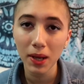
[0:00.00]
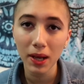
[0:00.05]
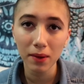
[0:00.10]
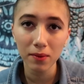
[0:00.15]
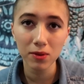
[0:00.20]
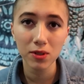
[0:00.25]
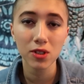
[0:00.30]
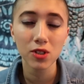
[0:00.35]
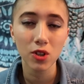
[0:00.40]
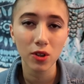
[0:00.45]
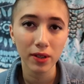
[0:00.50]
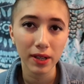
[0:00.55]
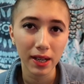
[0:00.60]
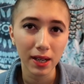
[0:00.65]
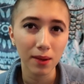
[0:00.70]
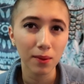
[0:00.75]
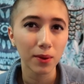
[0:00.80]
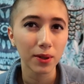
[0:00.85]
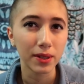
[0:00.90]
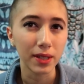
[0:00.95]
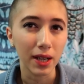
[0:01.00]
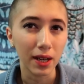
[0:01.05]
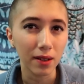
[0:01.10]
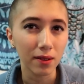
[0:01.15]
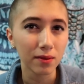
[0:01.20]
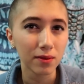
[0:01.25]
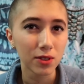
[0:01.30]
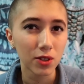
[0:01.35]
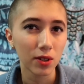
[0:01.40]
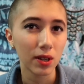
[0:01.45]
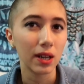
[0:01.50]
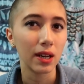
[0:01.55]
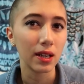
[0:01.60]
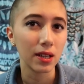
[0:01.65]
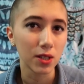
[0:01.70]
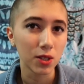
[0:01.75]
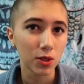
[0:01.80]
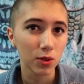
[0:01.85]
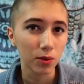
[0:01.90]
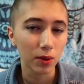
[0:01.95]
be able to donate without
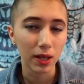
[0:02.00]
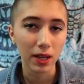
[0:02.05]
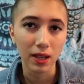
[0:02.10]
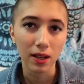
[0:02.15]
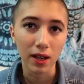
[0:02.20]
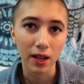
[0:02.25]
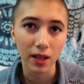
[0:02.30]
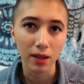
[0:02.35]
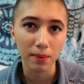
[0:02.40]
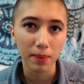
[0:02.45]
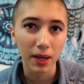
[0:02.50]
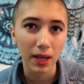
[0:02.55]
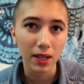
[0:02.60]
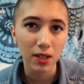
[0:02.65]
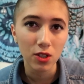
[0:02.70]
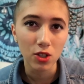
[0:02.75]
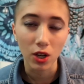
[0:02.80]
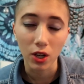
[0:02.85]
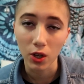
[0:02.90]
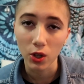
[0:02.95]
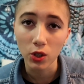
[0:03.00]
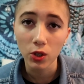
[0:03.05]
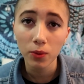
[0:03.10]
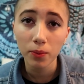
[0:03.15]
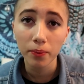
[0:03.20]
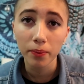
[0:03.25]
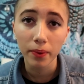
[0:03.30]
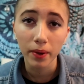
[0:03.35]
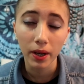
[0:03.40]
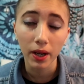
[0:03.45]
donating to any kind of page, I hope.